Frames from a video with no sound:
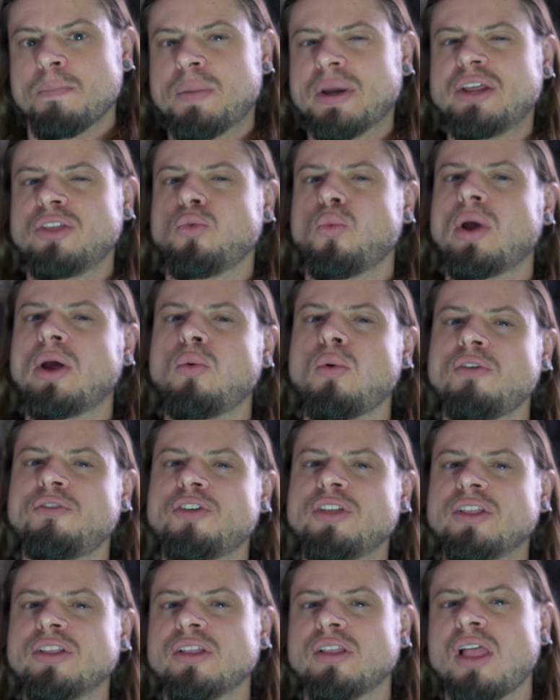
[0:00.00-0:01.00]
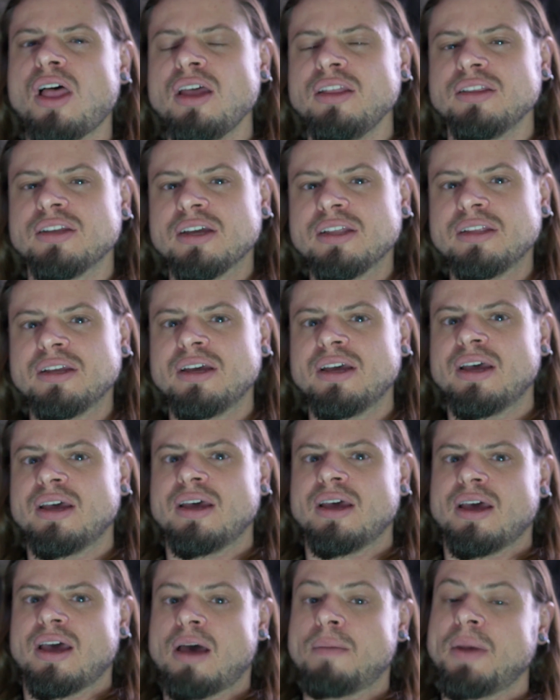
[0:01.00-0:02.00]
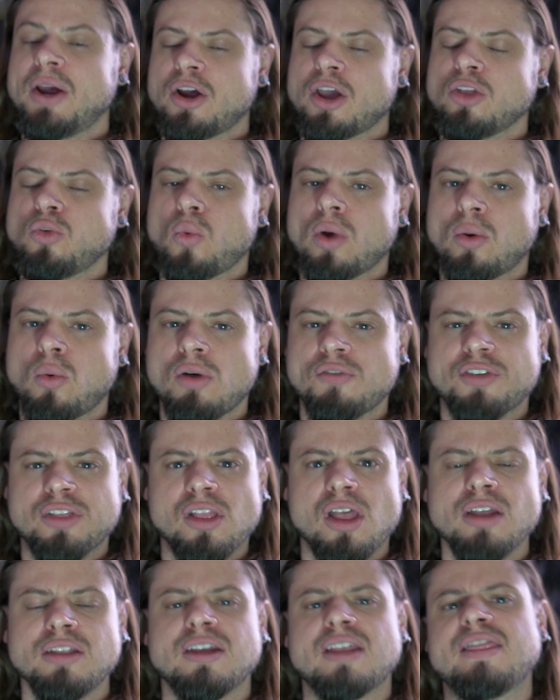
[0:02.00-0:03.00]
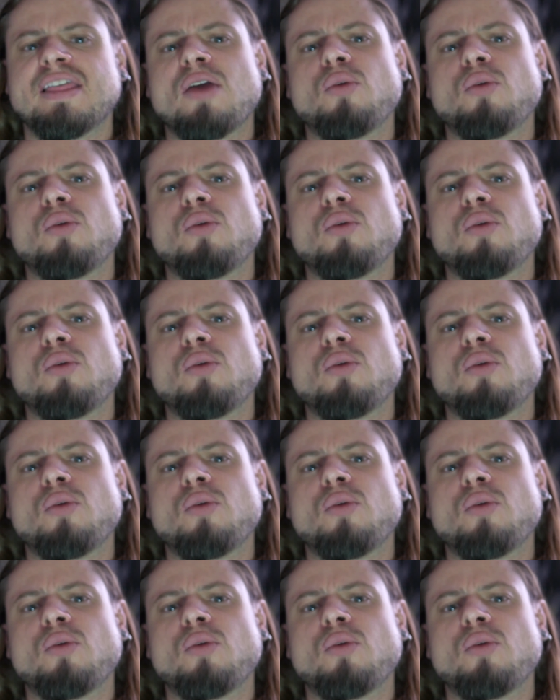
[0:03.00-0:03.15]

But in Werewolf in London, American Werewolf in London,